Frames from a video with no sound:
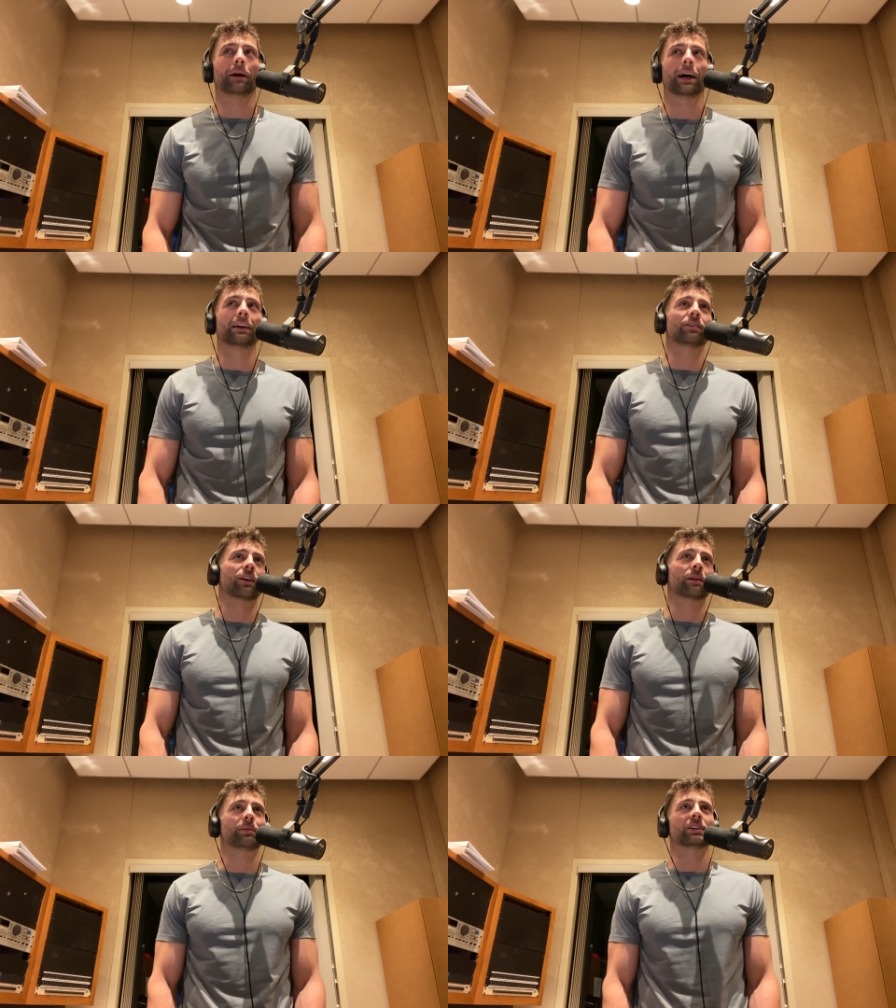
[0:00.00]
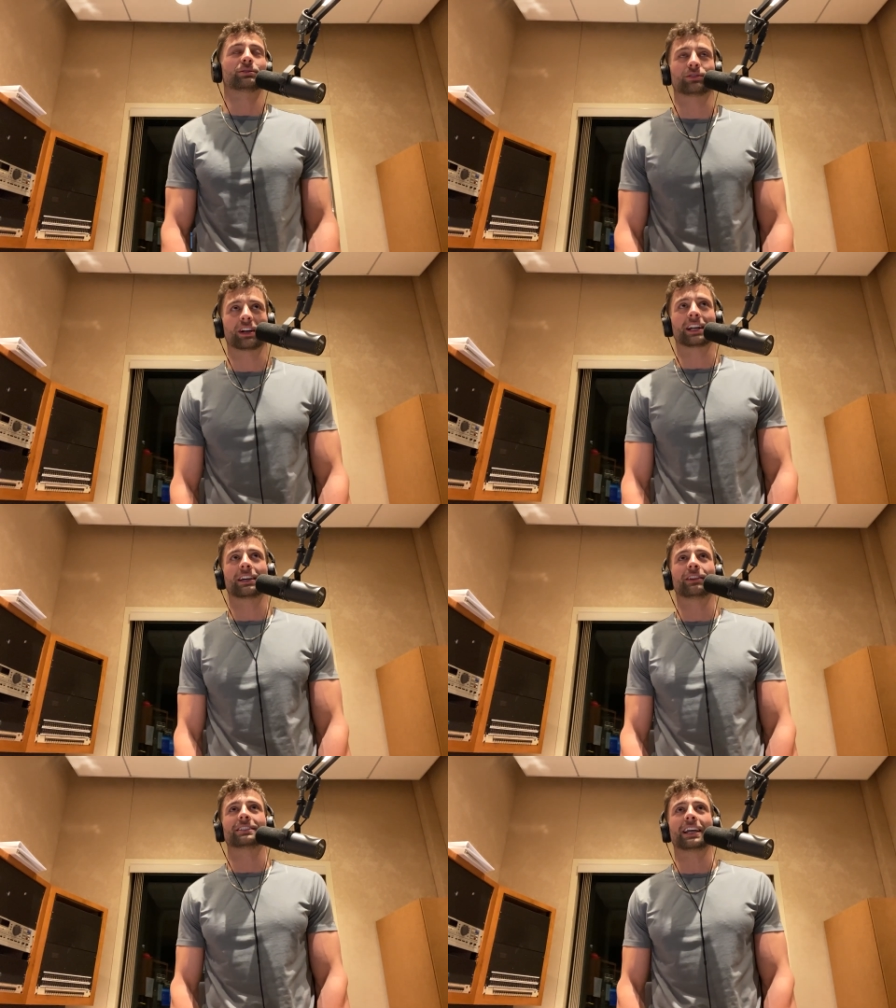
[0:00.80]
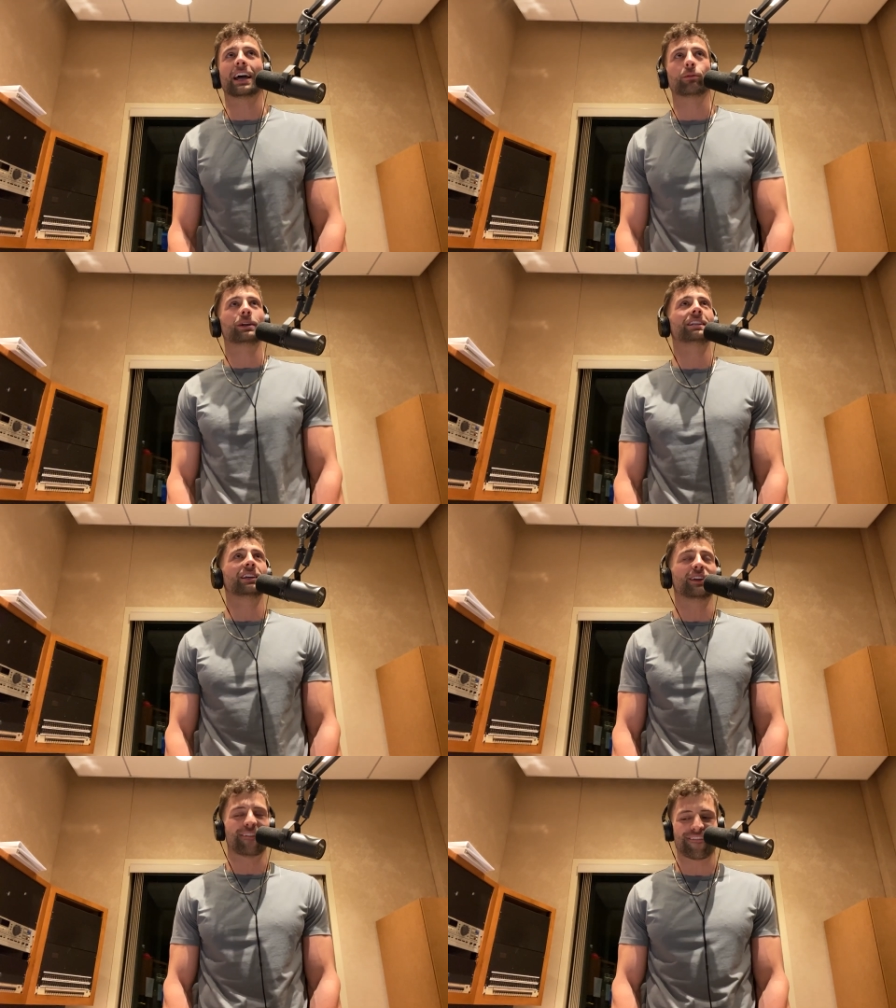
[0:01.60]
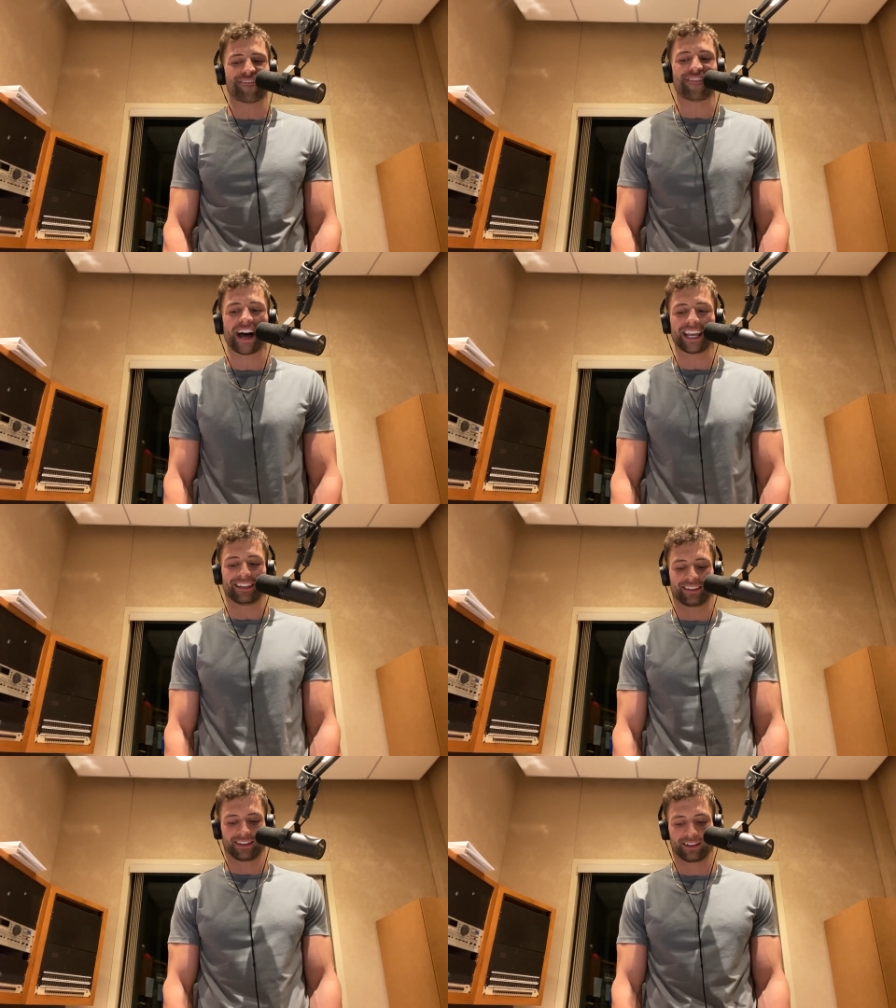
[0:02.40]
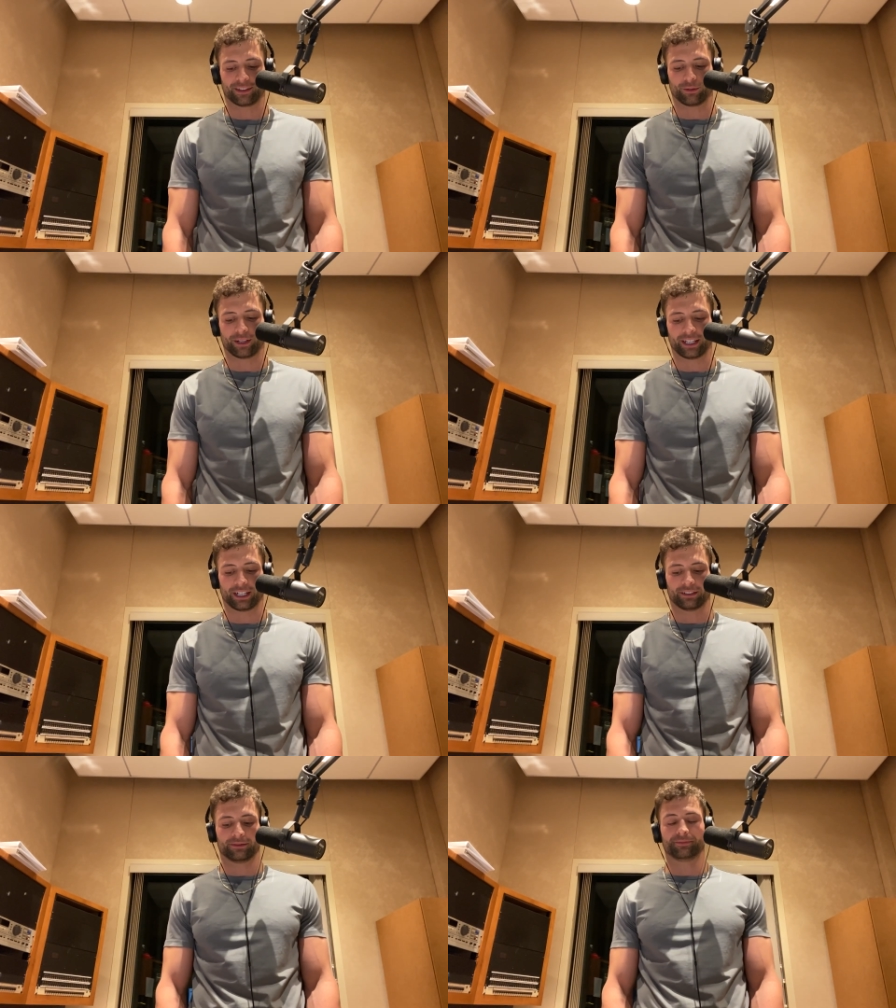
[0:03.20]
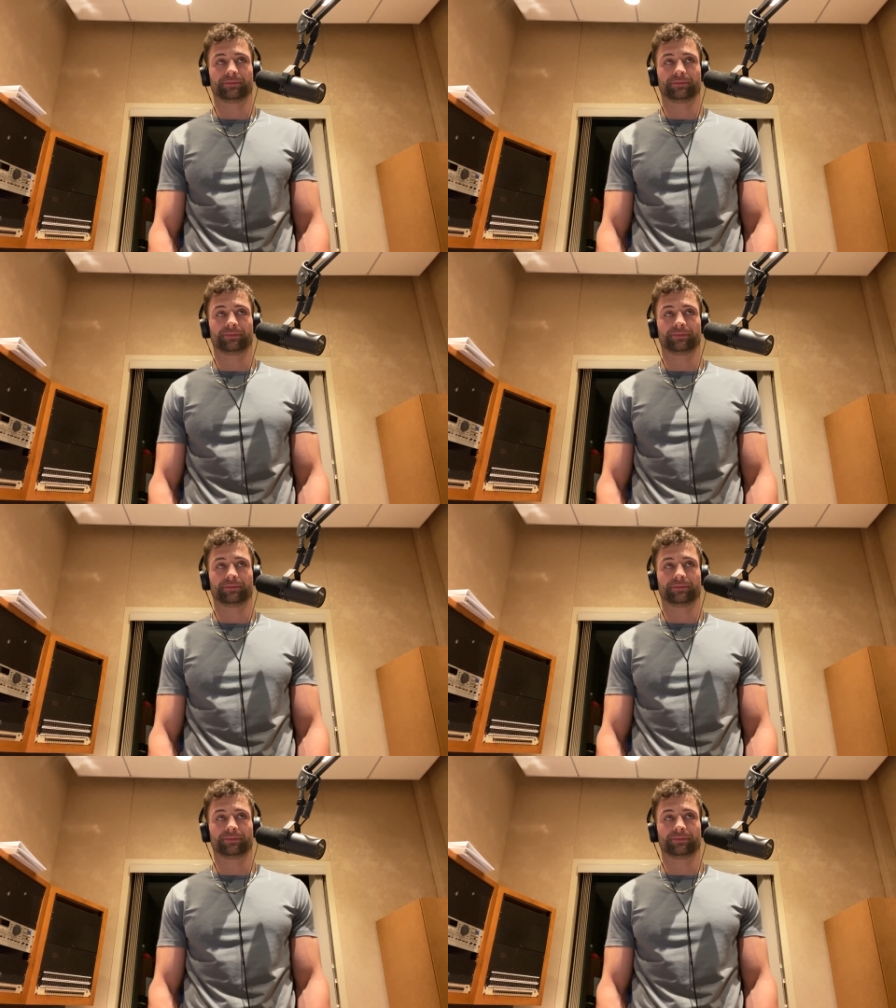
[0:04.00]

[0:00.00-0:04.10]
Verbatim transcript: My grandparents would try to give us we'd get in a fight on the way out.